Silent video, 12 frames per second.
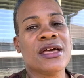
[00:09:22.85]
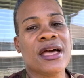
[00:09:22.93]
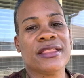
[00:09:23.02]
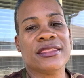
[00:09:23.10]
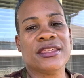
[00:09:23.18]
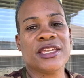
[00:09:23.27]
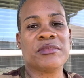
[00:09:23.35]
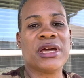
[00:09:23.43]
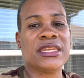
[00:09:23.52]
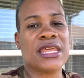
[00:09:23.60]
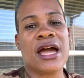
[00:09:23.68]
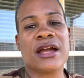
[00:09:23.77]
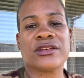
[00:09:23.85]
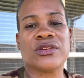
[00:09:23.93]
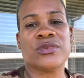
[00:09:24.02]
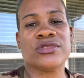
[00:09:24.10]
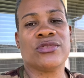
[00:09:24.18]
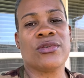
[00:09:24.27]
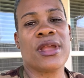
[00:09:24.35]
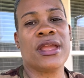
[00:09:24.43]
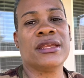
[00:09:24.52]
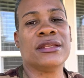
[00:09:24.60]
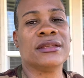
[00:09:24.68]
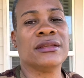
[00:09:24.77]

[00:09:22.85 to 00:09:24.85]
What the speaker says: I think my doctor was great.